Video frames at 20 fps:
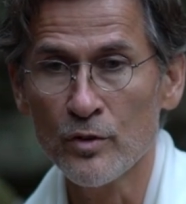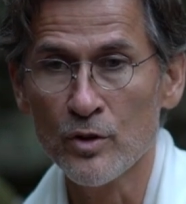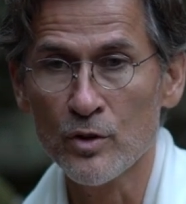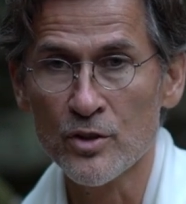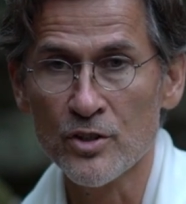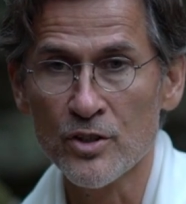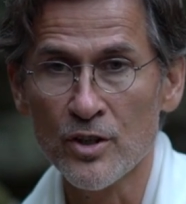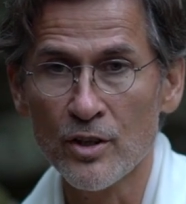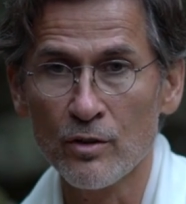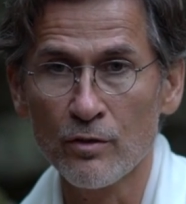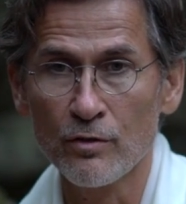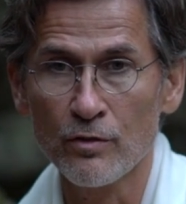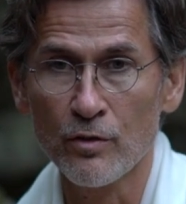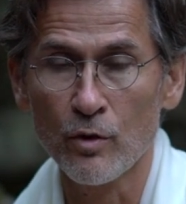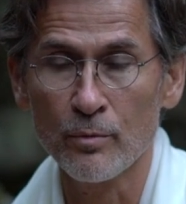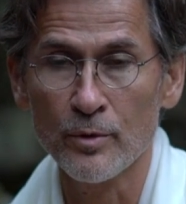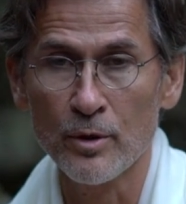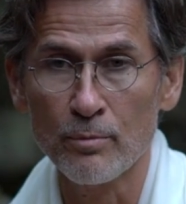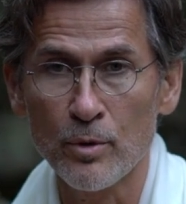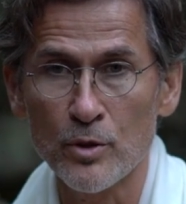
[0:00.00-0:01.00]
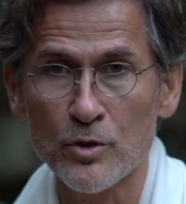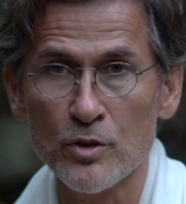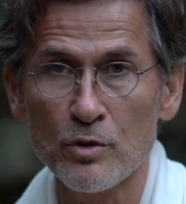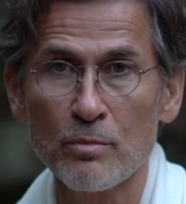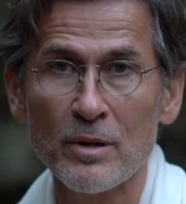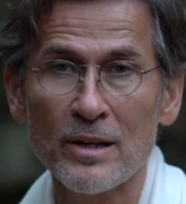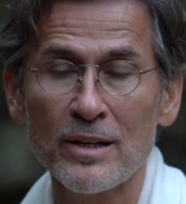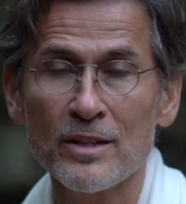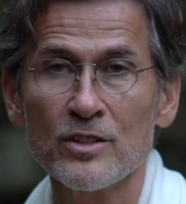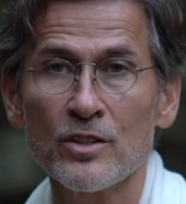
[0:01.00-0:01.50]
yourself from the
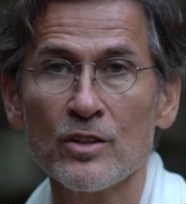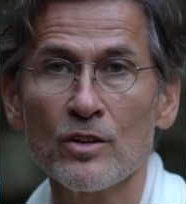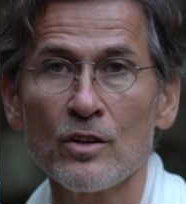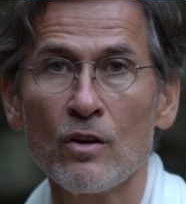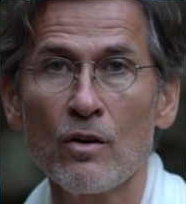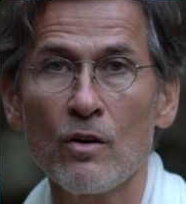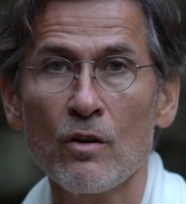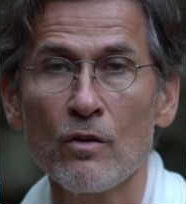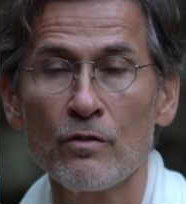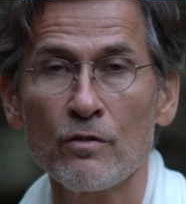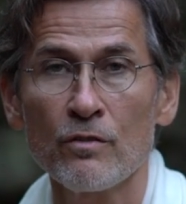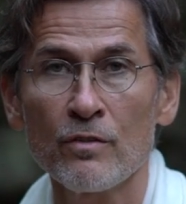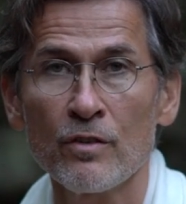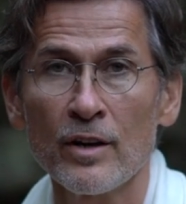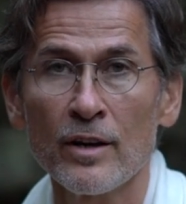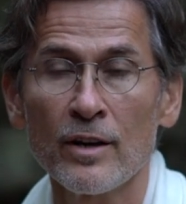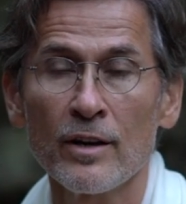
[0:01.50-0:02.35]
possibility of